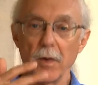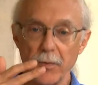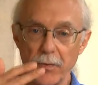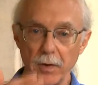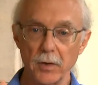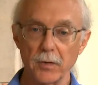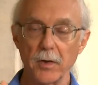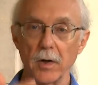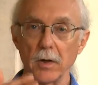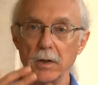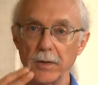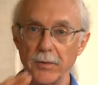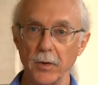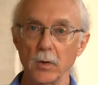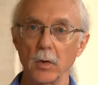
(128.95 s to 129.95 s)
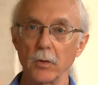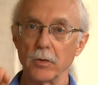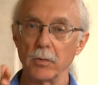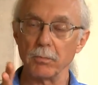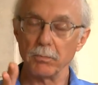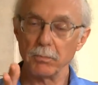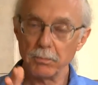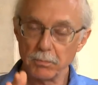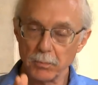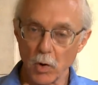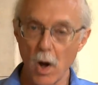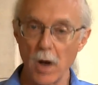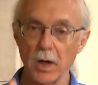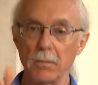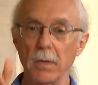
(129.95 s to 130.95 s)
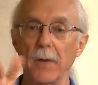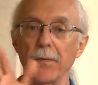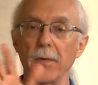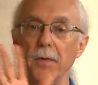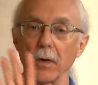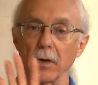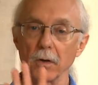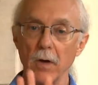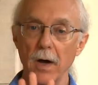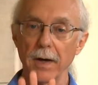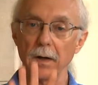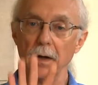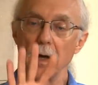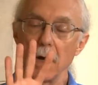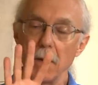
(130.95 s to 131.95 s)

things that are difficult to talk about that the client